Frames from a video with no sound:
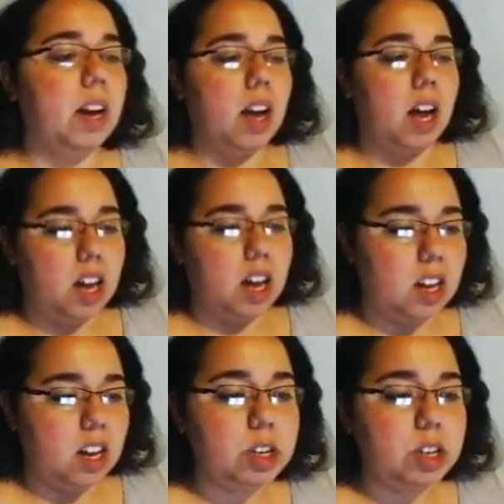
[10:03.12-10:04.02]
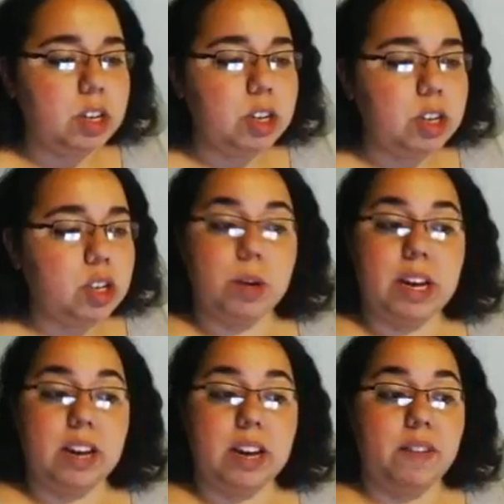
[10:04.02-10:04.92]
What would you do
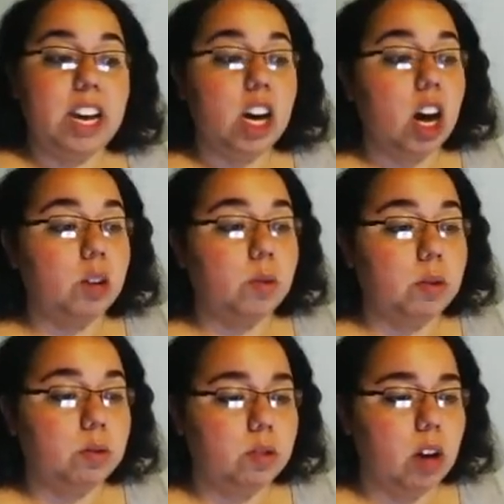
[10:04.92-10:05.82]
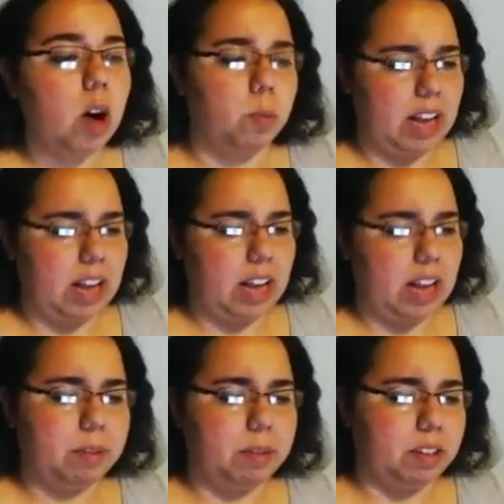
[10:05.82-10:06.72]
if a cockroach? Oh, wait, I
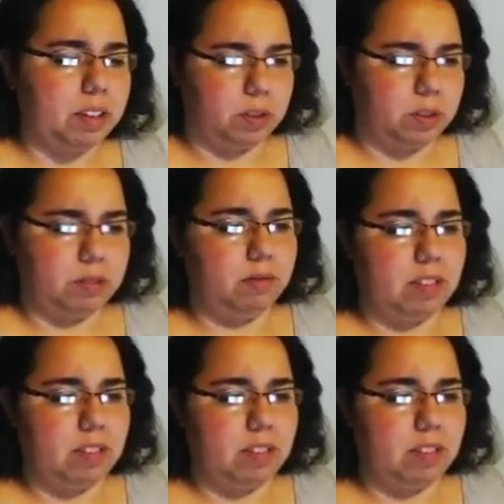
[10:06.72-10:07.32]
remember this one.